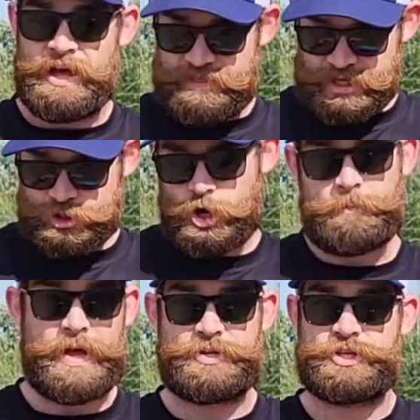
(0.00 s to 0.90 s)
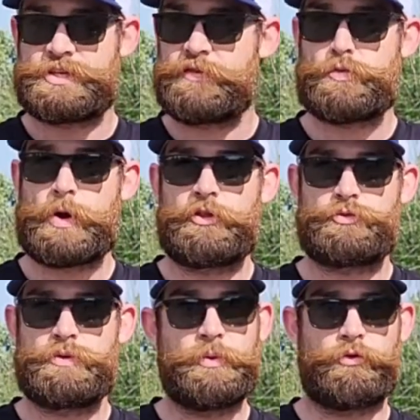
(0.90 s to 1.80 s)
That sharp edge has never bothered
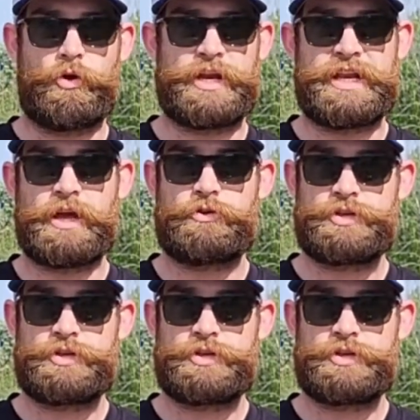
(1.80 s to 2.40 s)
me before in any other